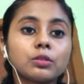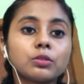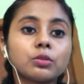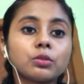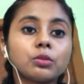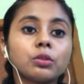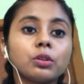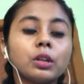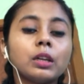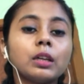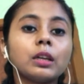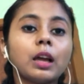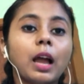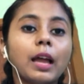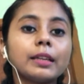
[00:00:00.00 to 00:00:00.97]
So
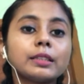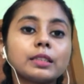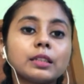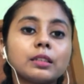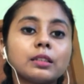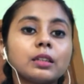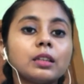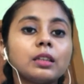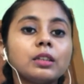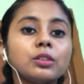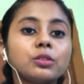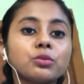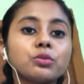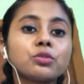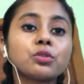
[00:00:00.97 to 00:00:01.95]
I generally
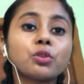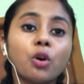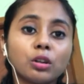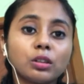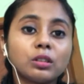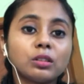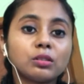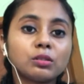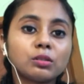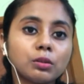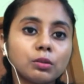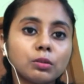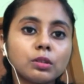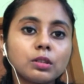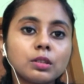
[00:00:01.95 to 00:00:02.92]
use cotton
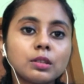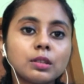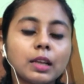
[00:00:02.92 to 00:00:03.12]
clothes,